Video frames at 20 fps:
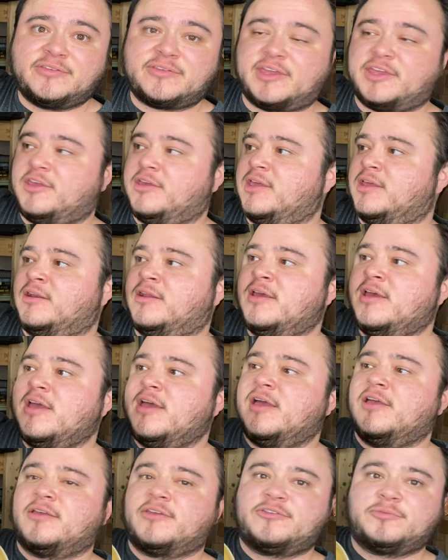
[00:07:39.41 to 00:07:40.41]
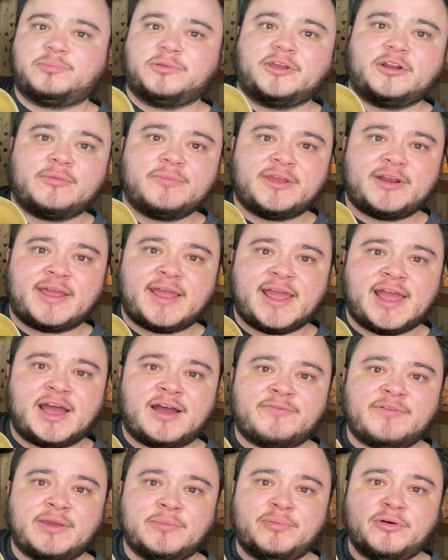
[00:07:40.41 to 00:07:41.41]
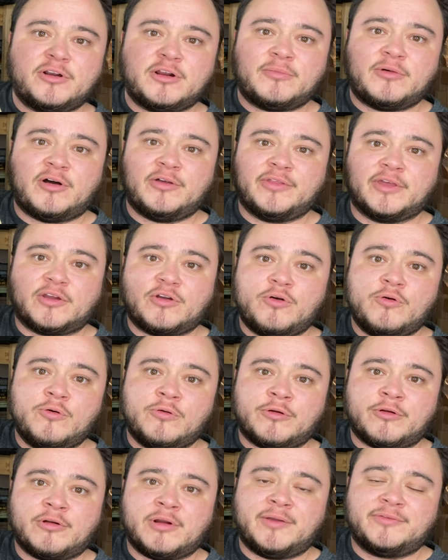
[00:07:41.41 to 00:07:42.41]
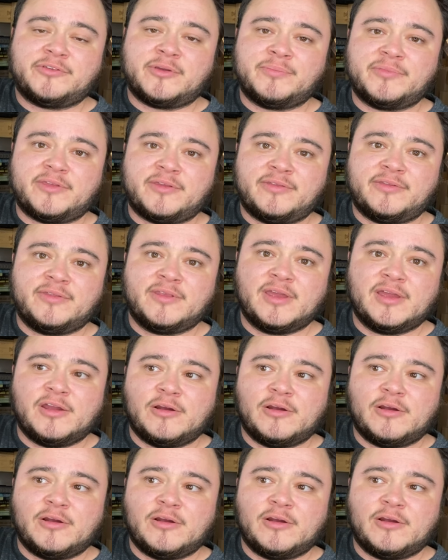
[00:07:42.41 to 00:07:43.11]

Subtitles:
Like you can split them in half and put them on the corner of something,